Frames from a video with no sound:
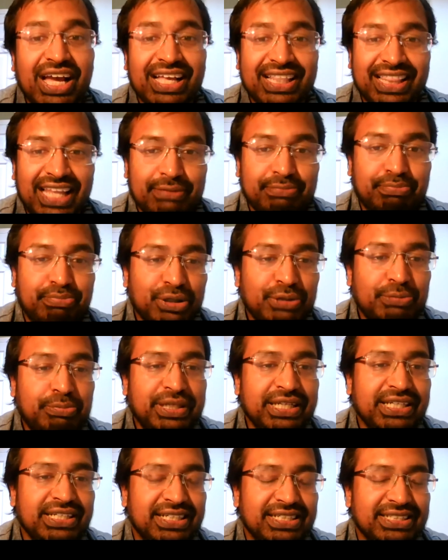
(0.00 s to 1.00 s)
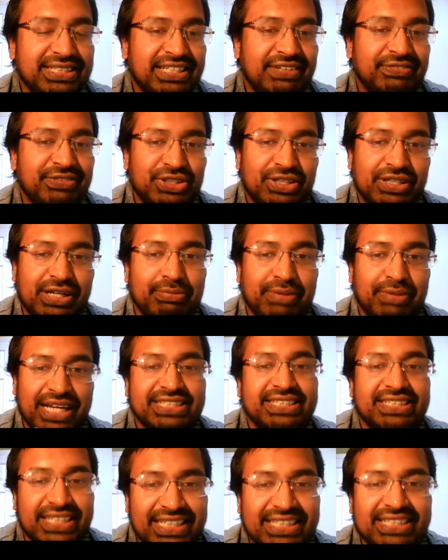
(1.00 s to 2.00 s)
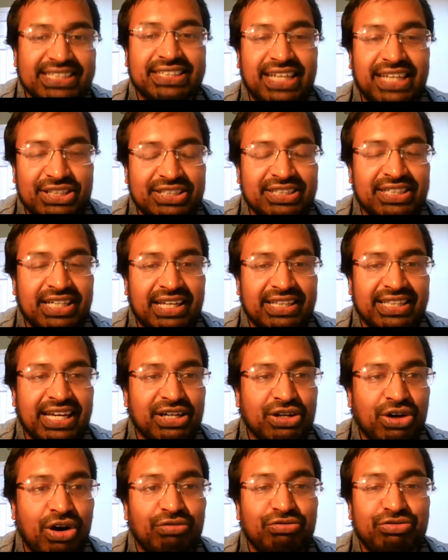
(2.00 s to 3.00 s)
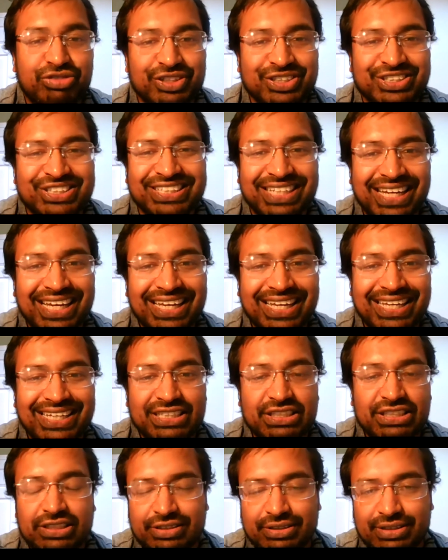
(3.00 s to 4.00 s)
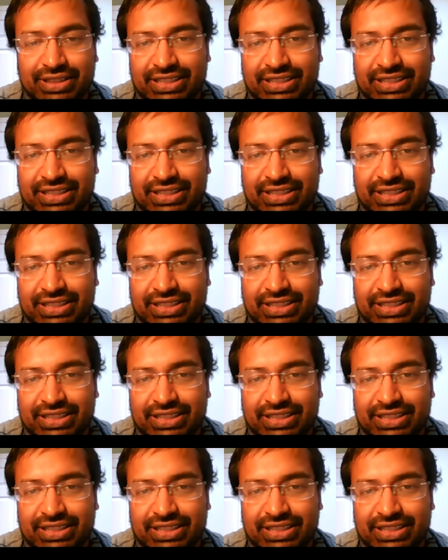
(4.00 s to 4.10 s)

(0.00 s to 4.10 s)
Like Blue Peanut has given you an amazing insight to their conference into